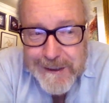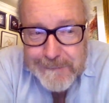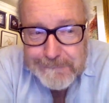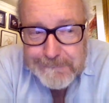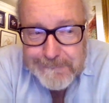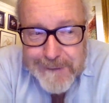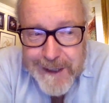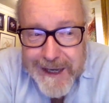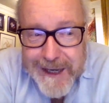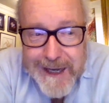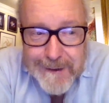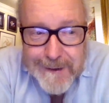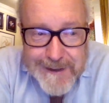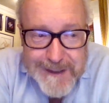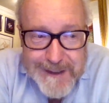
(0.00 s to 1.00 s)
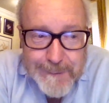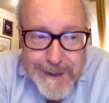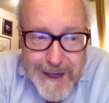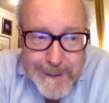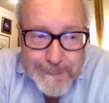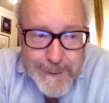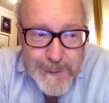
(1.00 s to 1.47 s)
And again,
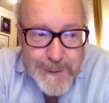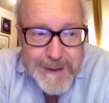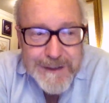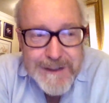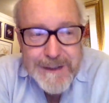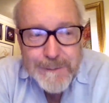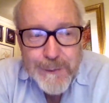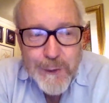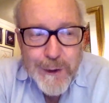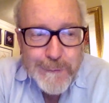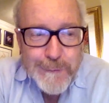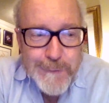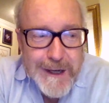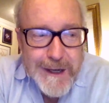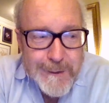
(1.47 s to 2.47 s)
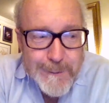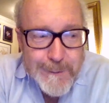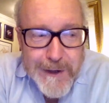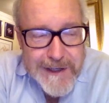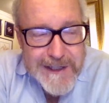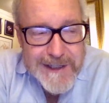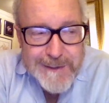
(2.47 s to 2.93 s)
sometimes with the support of the
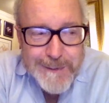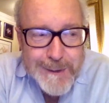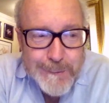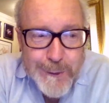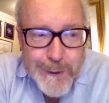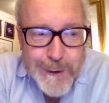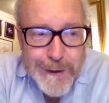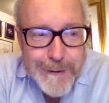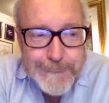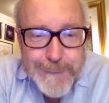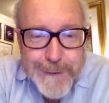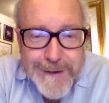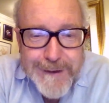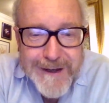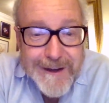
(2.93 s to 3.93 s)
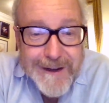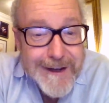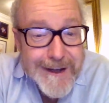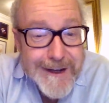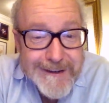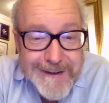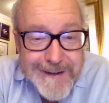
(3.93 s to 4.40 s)
enterprise, but more often than
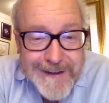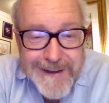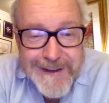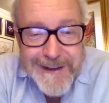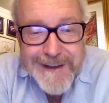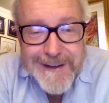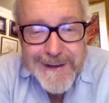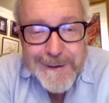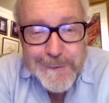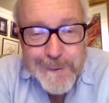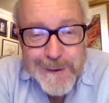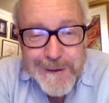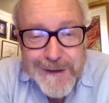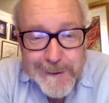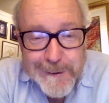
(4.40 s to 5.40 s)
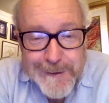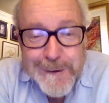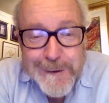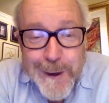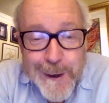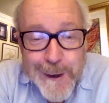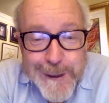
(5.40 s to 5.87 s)
not without
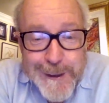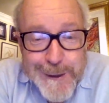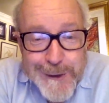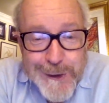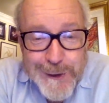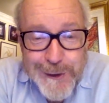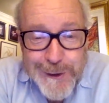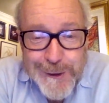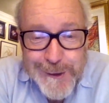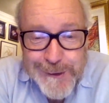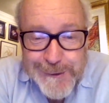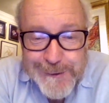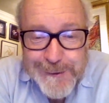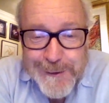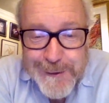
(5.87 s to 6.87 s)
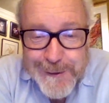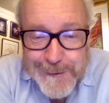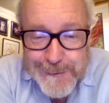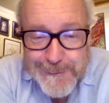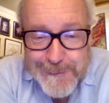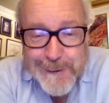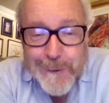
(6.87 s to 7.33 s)
knowledge or
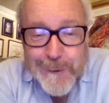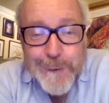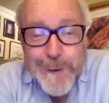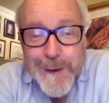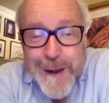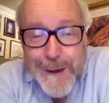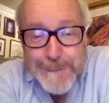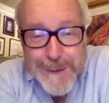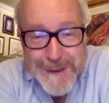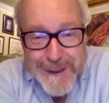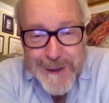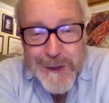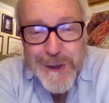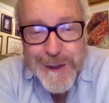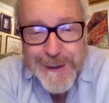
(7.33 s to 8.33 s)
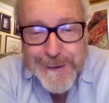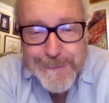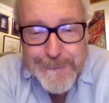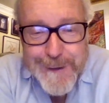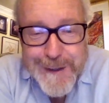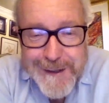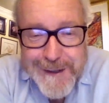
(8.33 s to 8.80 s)
over the opposition
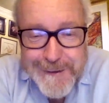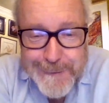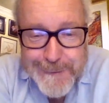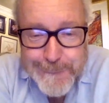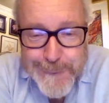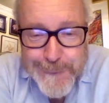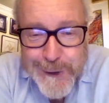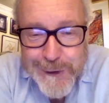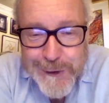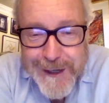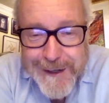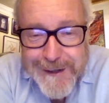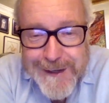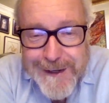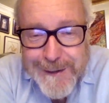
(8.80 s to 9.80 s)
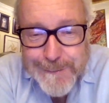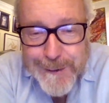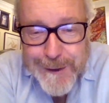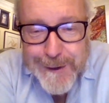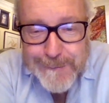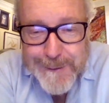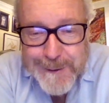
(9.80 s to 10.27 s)
of the official IT
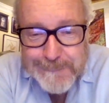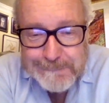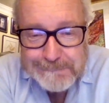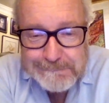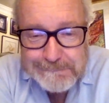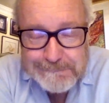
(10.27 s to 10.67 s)
department.